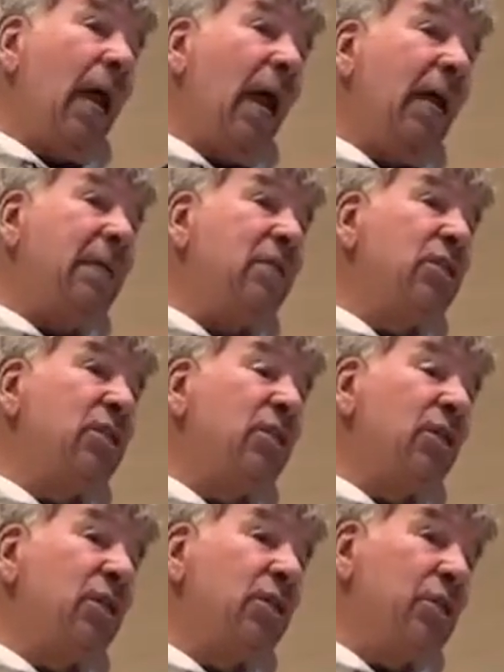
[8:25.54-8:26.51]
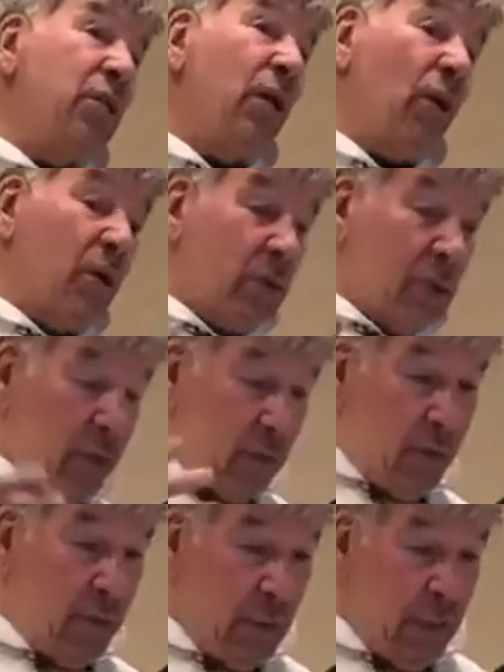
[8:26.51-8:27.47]
and she
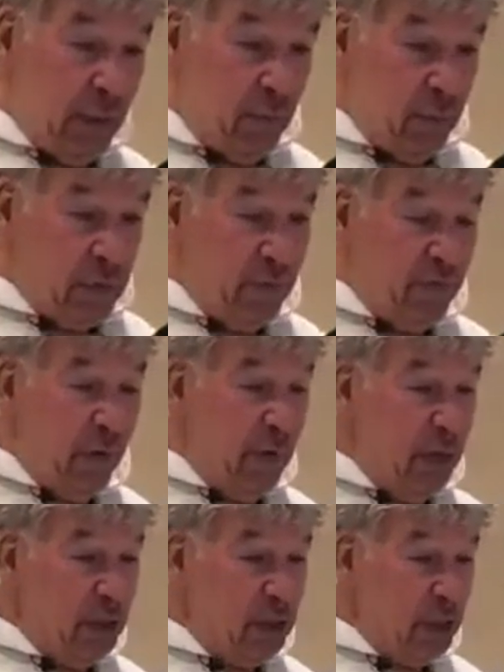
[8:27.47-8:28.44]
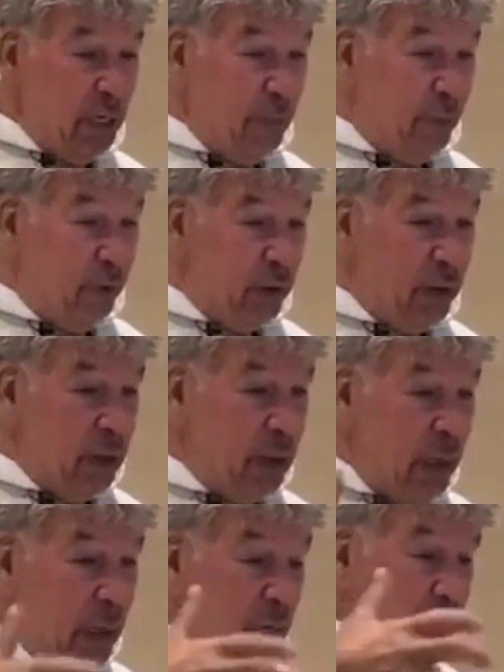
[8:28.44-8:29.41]
also was a very
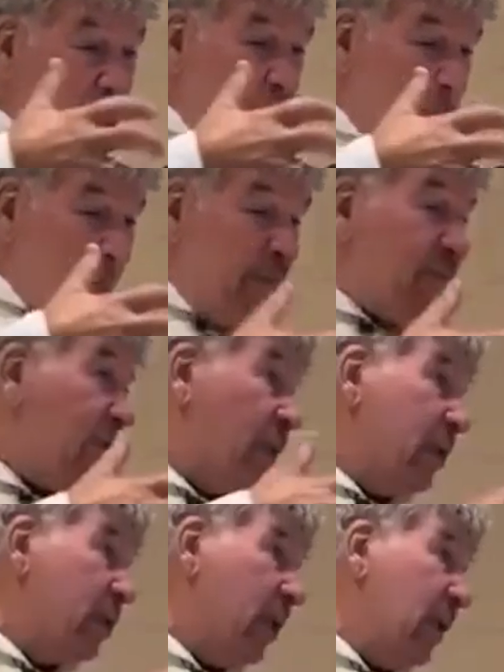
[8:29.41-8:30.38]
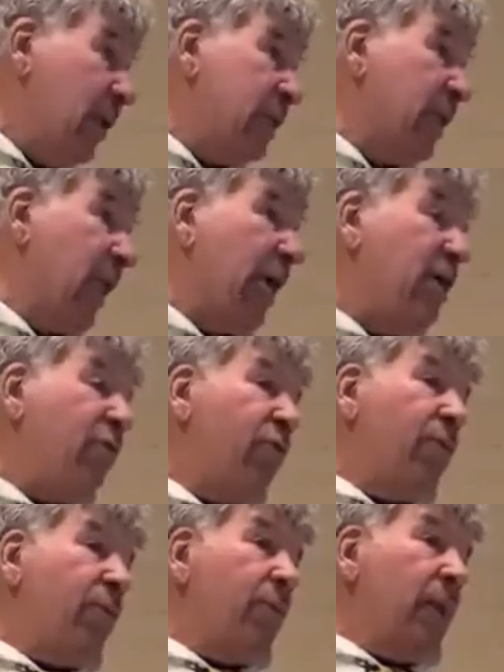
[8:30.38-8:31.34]
important influence on his
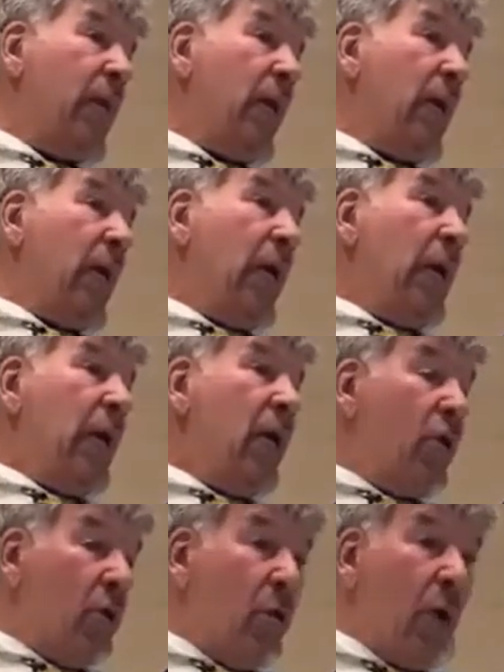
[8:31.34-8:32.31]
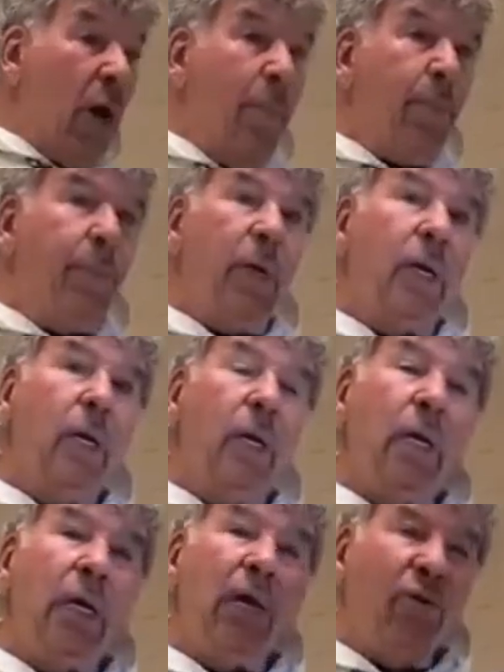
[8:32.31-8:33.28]
life. He grew
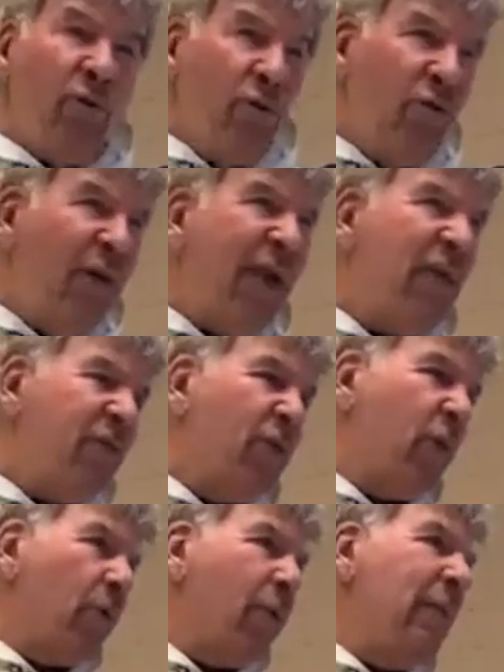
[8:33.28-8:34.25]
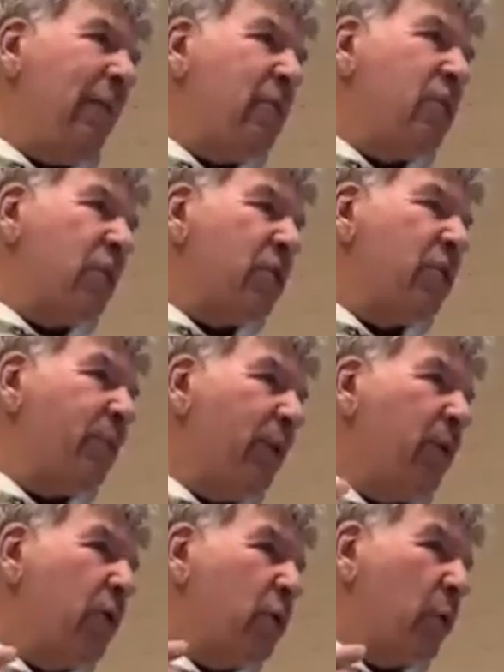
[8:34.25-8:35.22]
up faithful, religious,
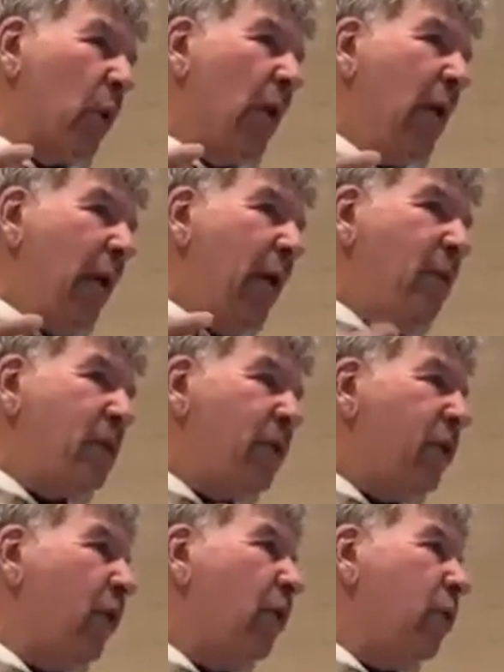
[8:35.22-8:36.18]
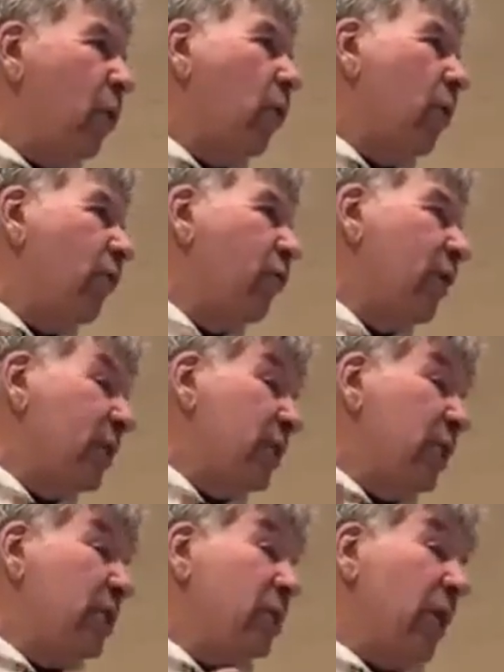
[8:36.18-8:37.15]
spiritual. He was a Third Order
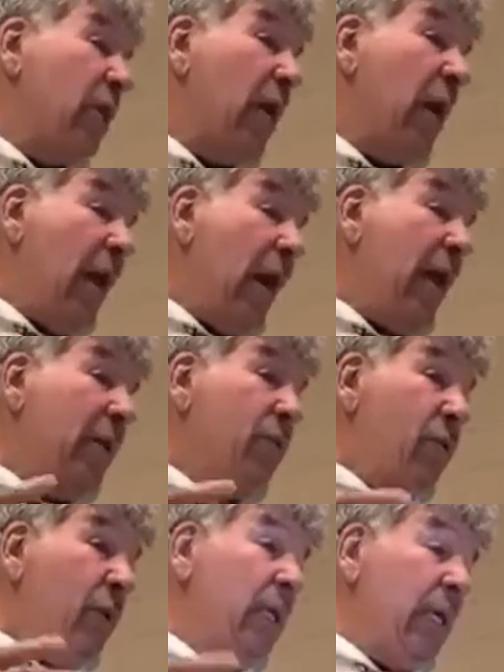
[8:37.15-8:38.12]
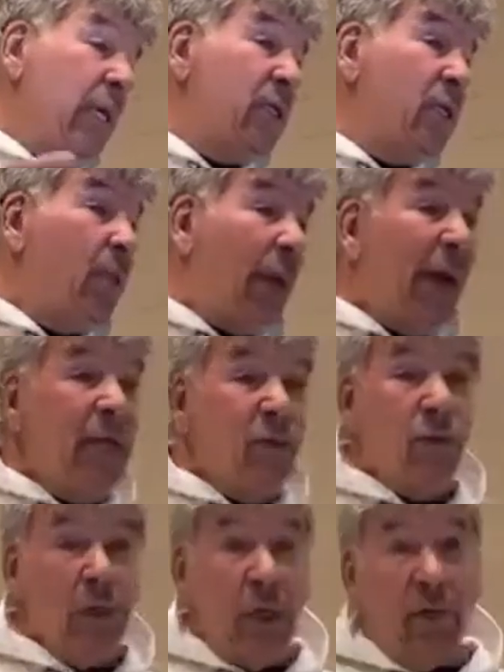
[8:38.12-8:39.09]
Franciscan and really is the
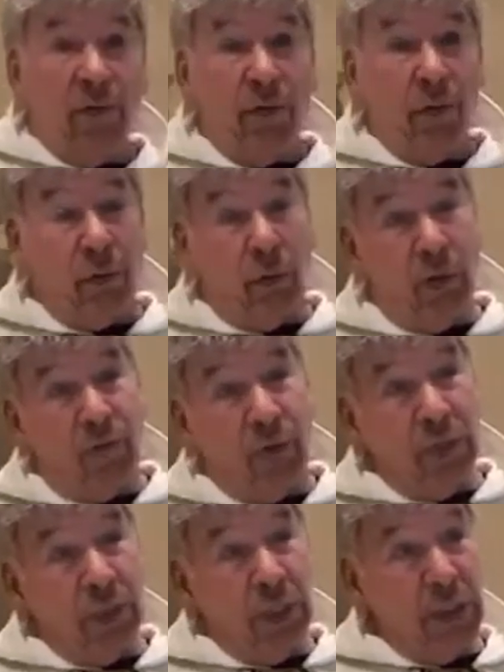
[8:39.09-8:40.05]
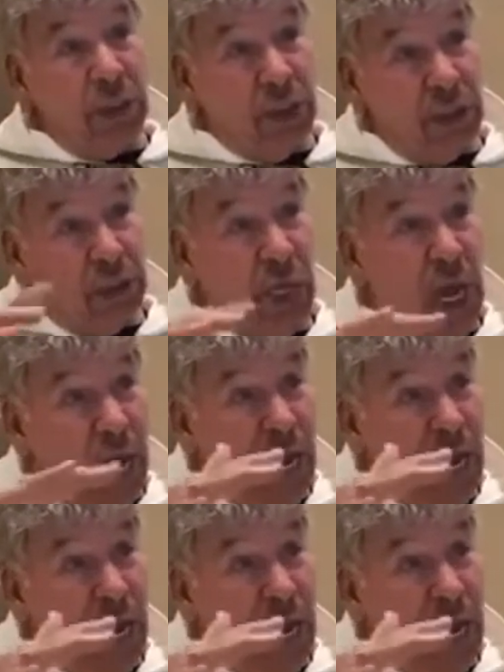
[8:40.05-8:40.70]
patron of Third Order Franciscans.